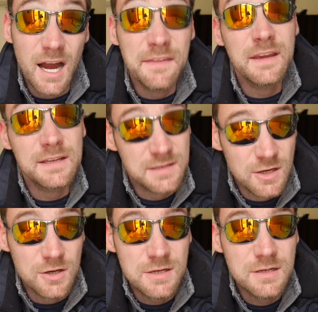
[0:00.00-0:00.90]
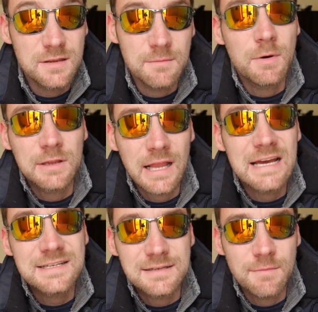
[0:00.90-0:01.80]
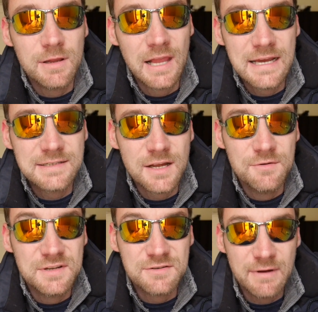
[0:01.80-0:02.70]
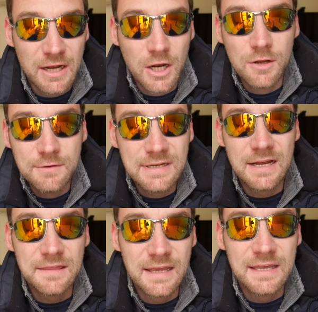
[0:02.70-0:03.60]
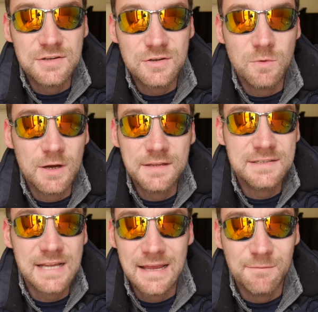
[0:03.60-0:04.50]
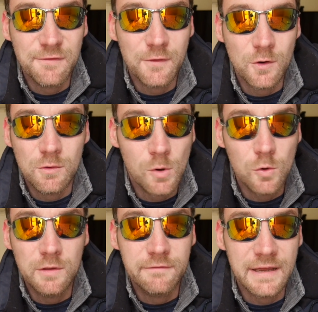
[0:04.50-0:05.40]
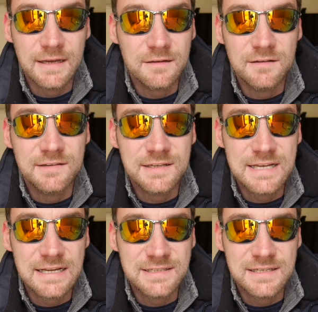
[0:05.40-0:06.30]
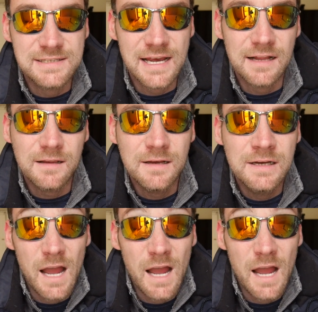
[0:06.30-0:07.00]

I think it's good that Model S and Model X owners are included. I think it should work the same for all the vehicles that Tesla sell.